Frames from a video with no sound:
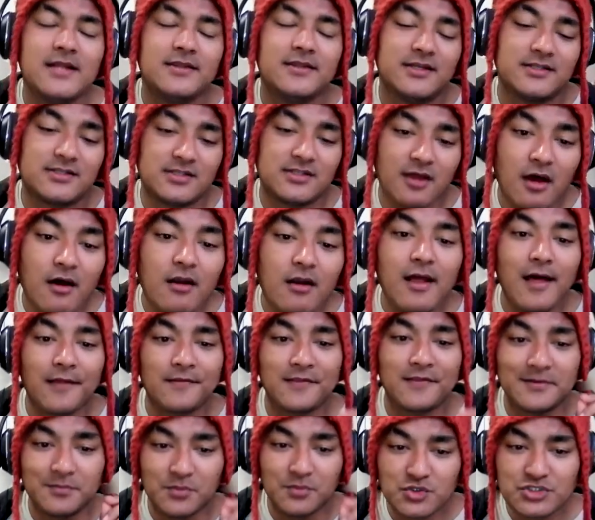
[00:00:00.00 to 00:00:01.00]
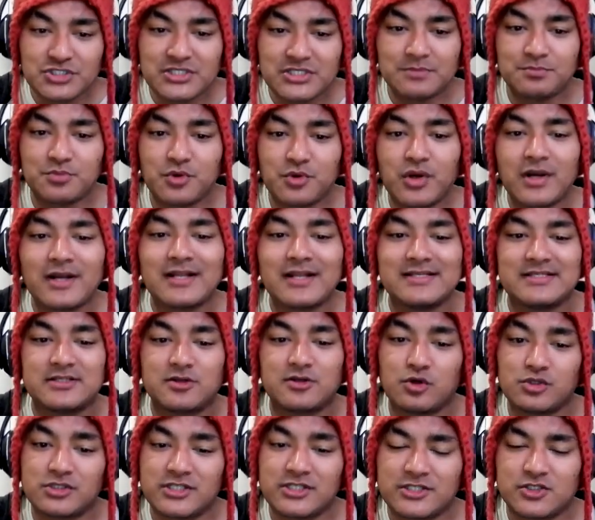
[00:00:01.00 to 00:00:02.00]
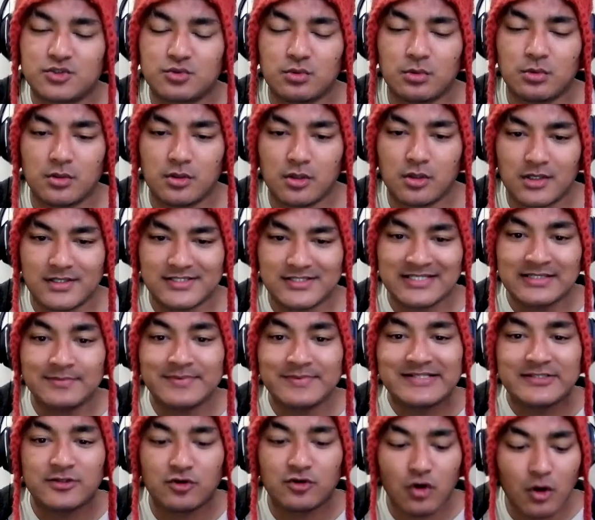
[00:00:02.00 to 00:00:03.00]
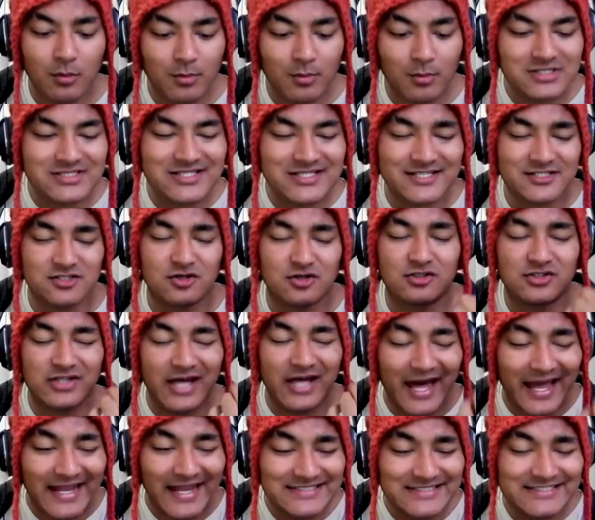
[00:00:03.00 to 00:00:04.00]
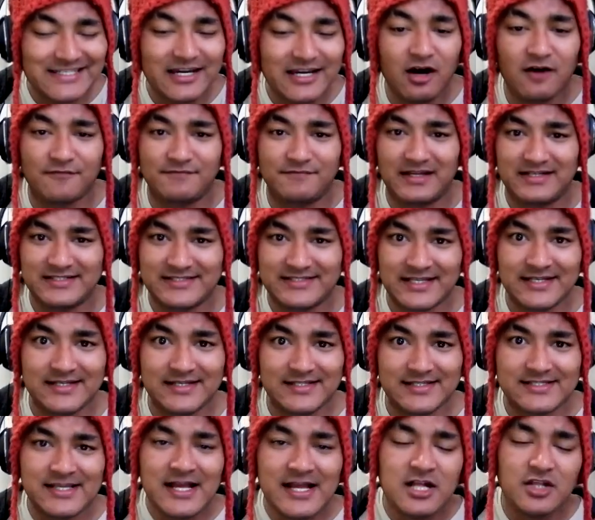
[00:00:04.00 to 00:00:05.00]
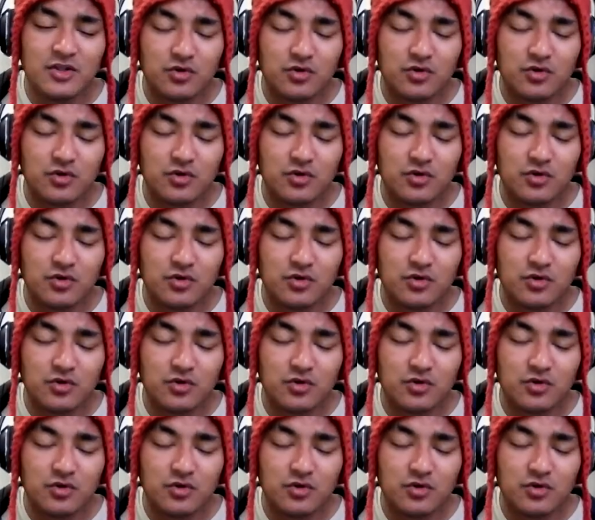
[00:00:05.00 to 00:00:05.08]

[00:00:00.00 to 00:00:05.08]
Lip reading: The third and the most important is contextual knowledge. It is the common sense or the idea of that sentence.